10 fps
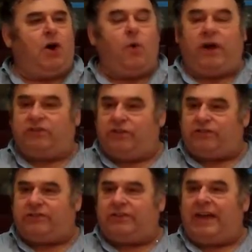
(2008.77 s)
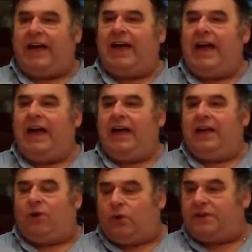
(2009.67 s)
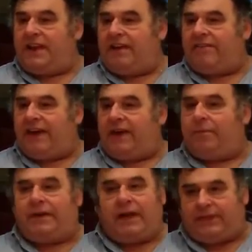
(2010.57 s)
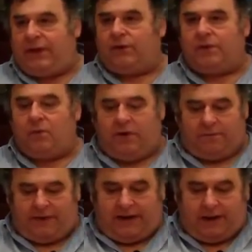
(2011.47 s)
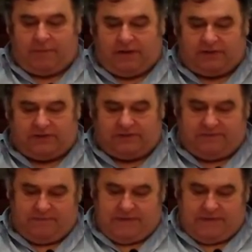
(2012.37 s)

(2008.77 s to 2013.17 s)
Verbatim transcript: oasis called the Neve, but not the only one by any means.